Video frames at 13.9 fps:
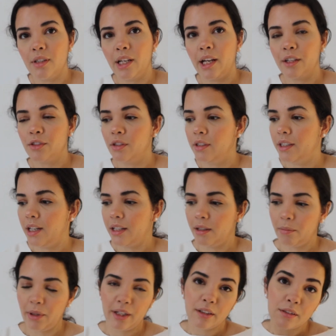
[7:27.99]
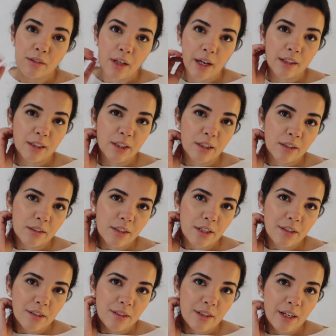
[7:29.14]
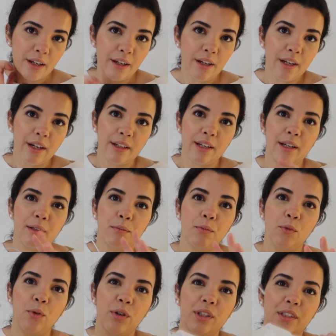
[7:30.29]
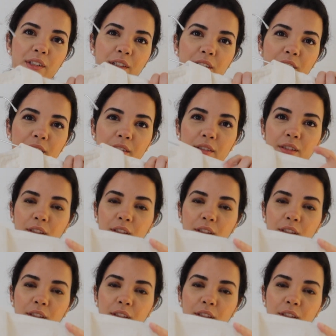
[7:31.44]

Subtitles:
I actually got a pair tailored the other day and I wore this.